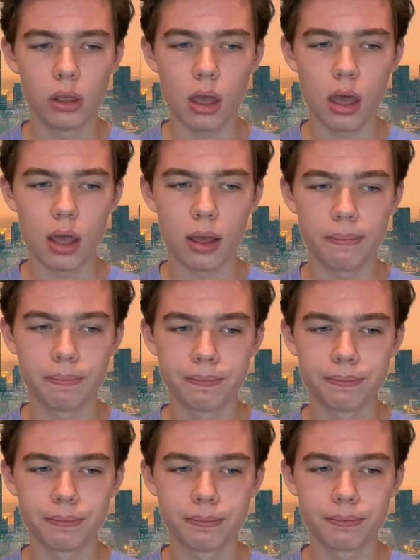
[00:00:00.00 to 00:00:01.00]

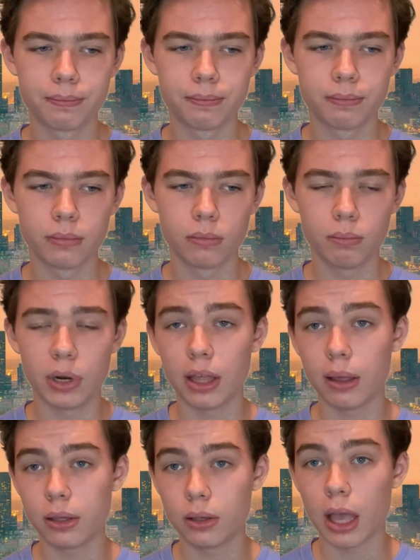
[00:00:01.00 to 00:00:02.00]

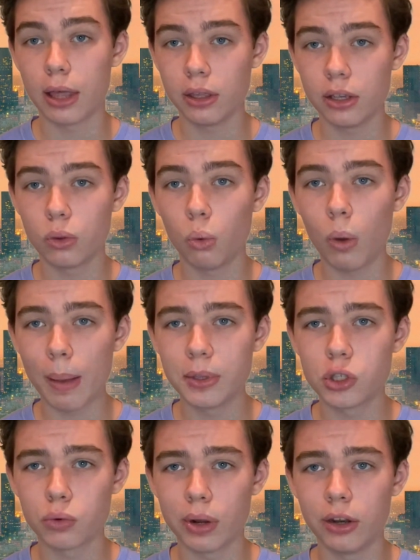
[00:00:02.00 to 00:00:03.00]
But I think of the
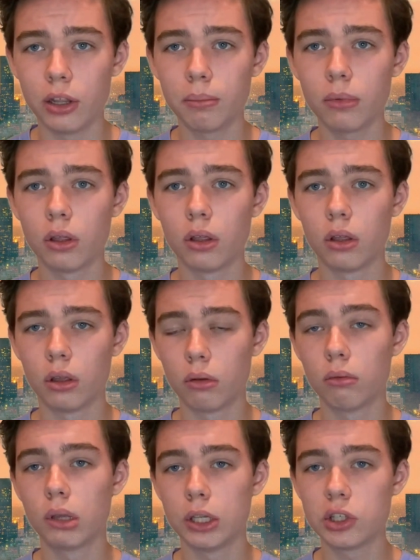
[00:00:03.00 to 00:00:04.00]
weapons around him,
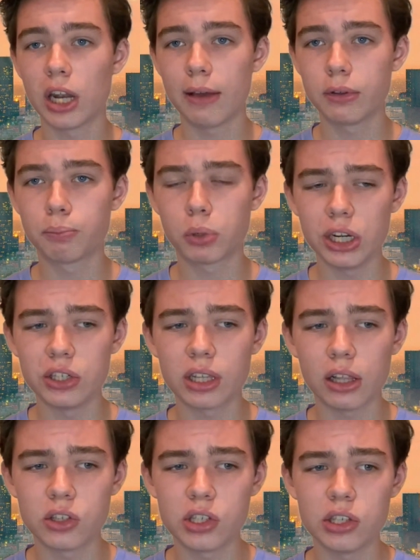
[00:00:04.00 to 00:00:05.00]
he's going to have a pretty
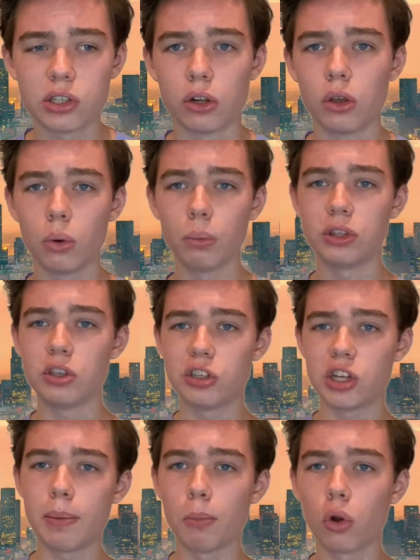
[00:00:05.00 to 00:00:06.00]
solid season with
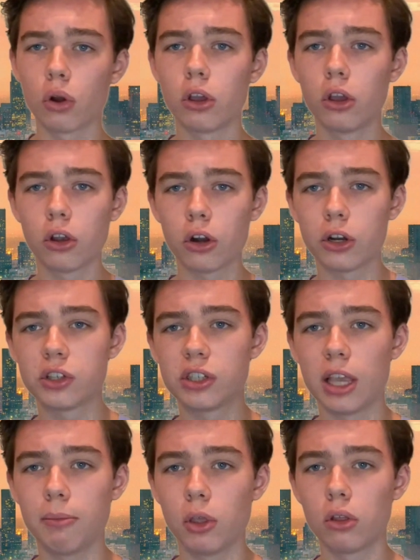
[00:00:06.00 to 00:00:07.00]
DJ Moore, Curtis
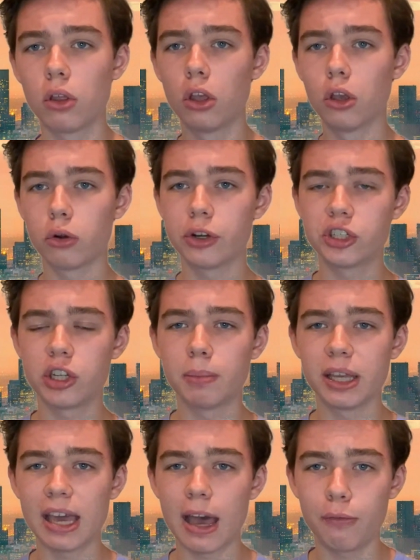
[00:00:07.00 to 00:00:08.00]
Samuel, Christian
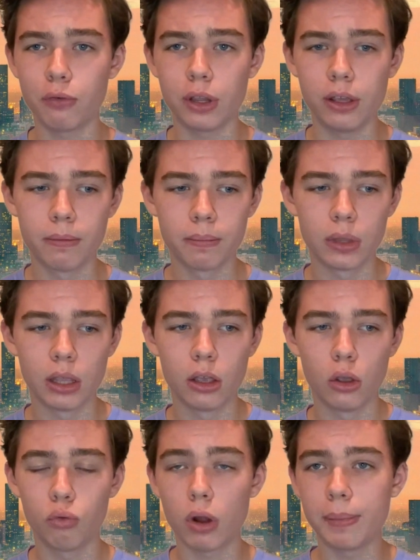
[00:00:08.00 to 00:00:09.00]
McCaffrey,
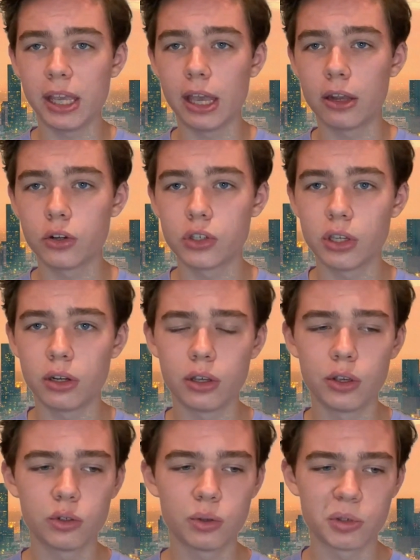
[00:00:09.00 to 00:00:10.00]
Robbie Anderson,
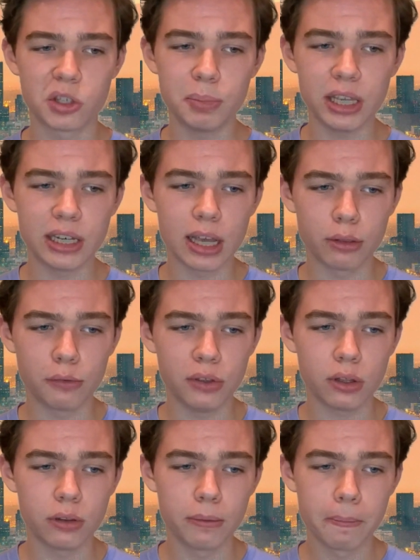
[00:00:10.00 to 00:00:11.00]
some speed down the
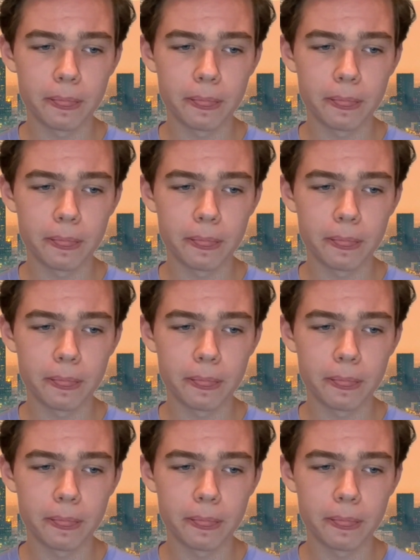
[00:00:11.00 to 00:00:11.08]
field.